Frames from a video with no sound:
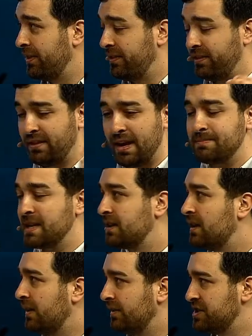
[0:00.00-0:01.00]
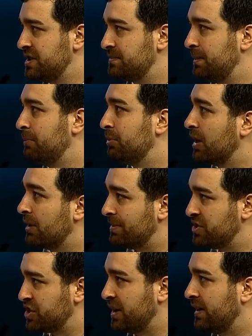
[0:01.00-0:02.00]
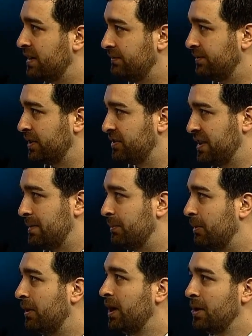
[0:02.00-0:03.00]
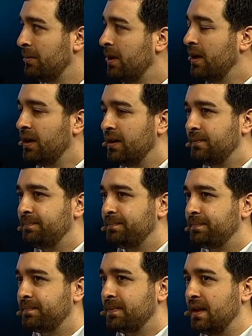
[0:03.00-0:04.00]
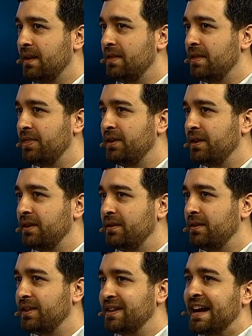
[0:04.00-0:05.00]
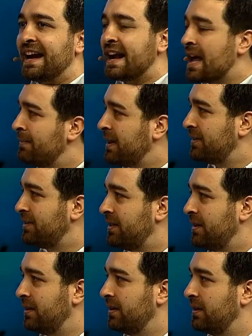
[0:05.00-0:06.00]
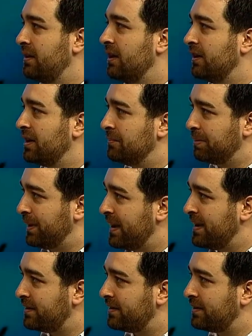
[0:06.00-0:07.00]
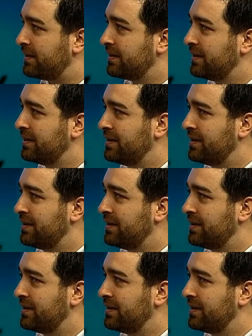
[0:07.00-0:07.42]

same technologies being brought up in China, for example. The, the dynamics there aren't in place to